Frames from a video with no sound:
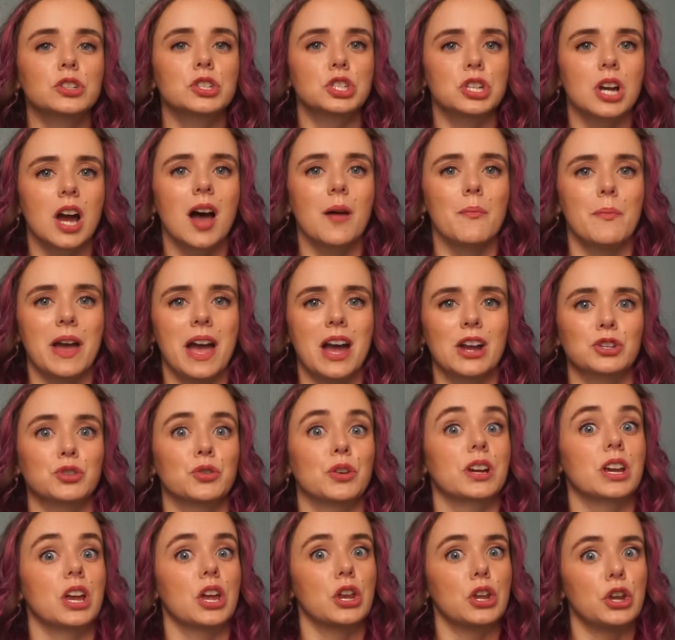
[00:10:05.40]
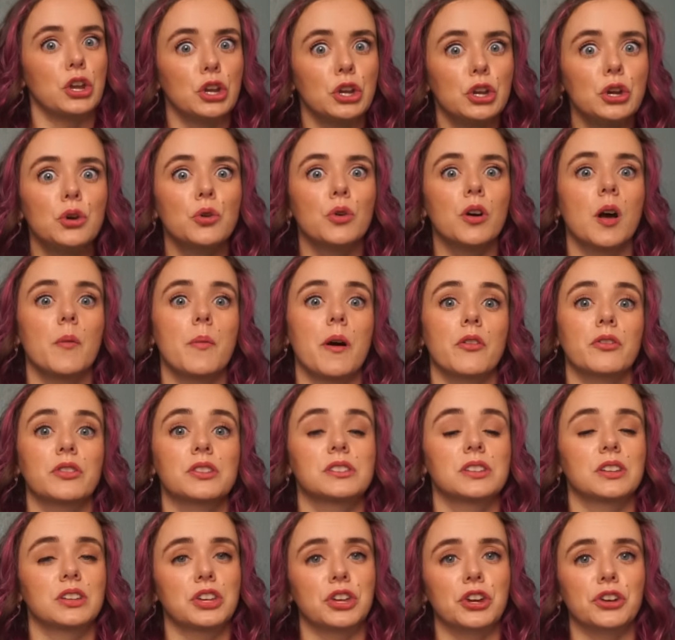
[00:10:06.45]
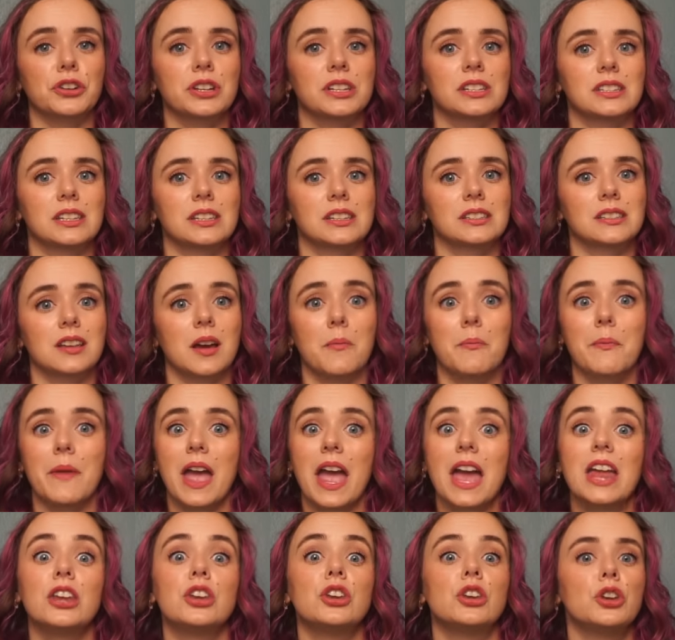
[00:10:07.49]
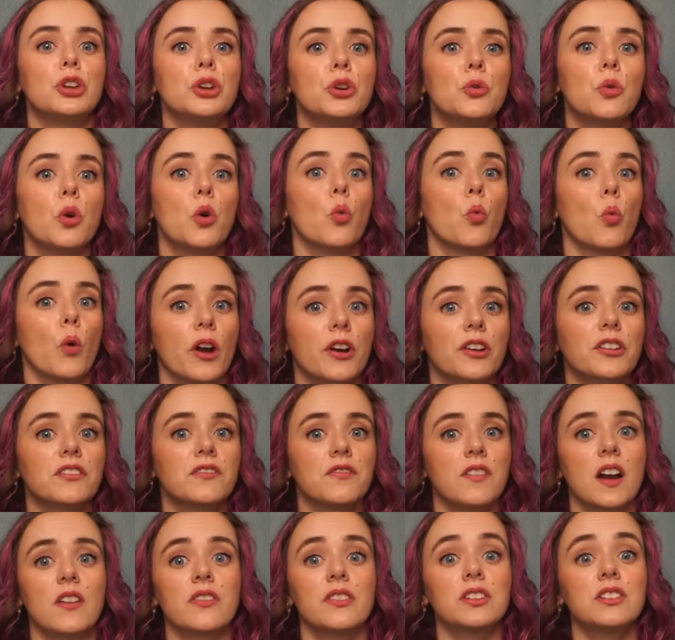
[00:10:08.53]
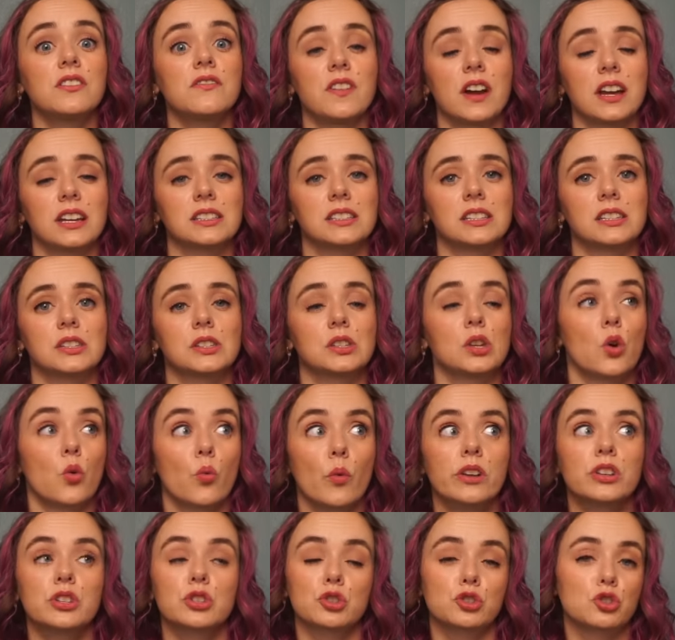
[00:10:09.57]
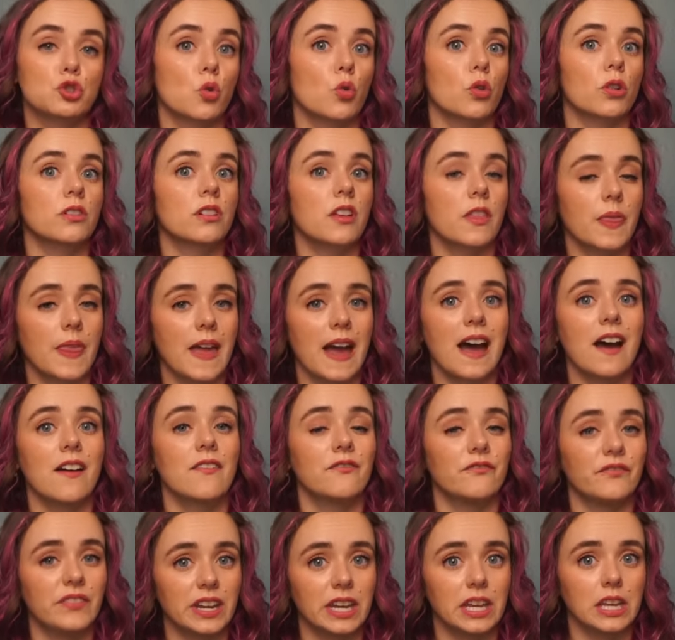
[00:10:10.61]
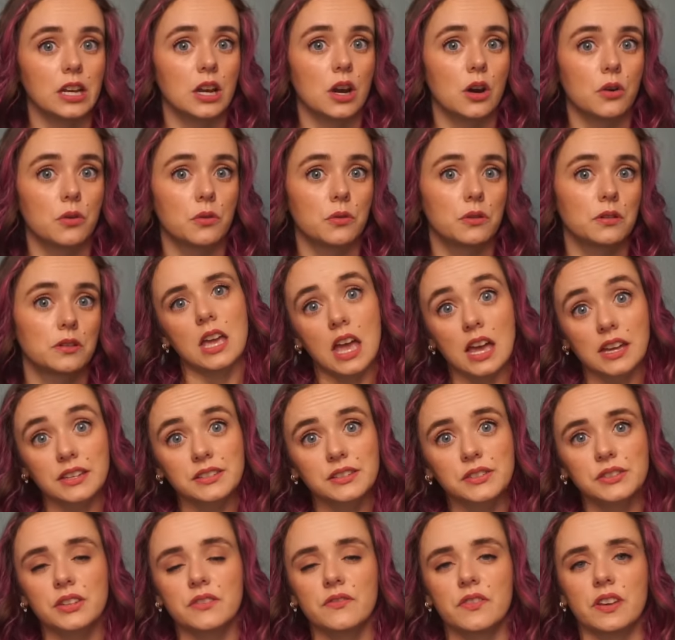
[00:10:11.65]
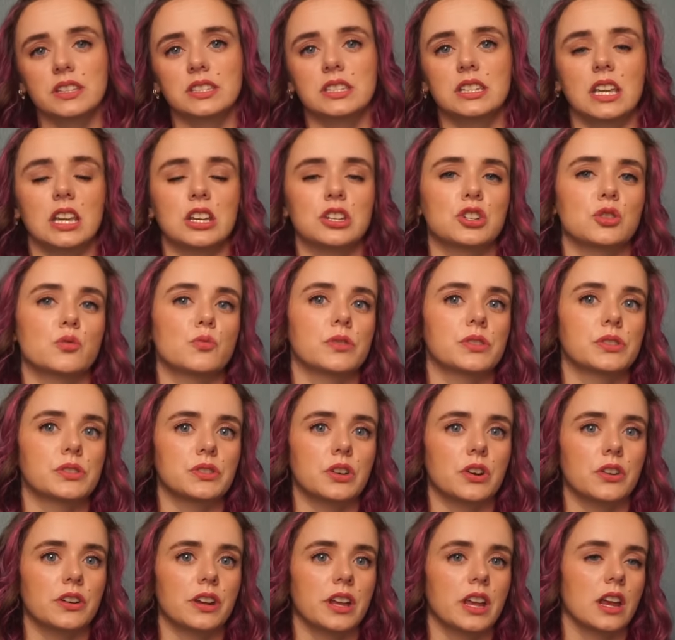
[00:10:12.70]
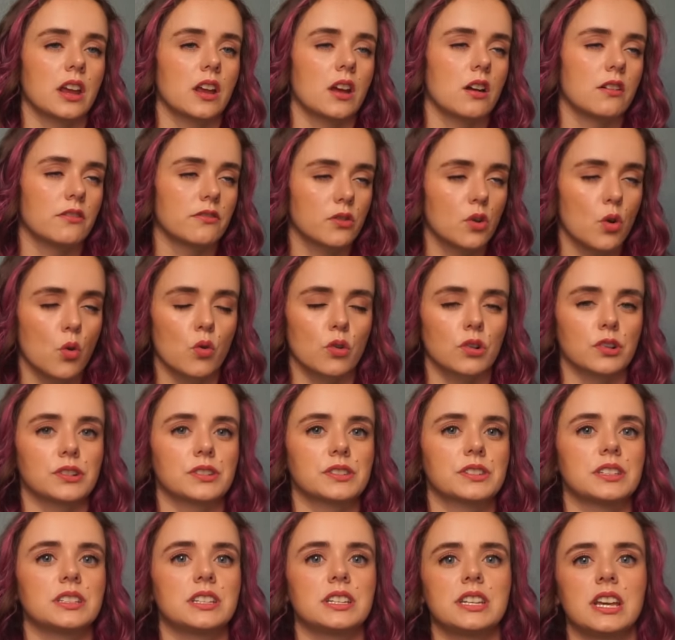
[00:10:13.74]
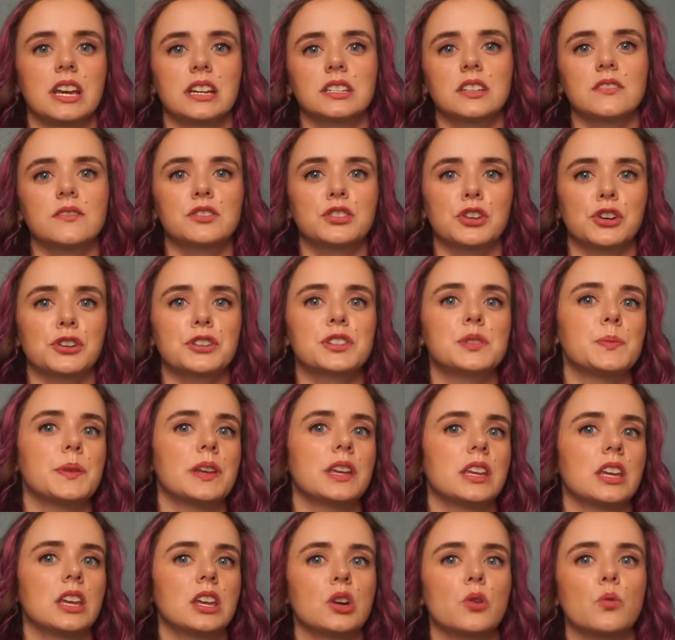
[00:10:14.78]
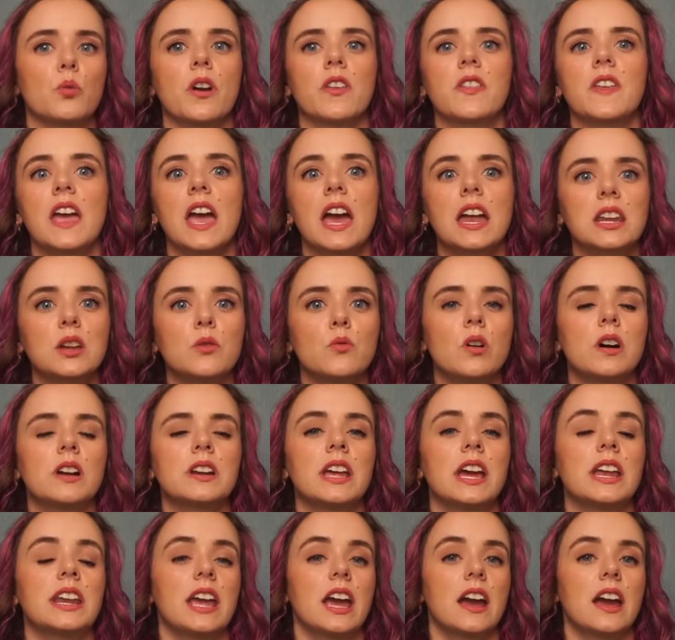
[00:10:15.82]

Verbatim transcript: shot Patrick knew about the security system and knew where to find the devices which stored that video. As this investigation was starting, of course, detectives started speaking with anyone and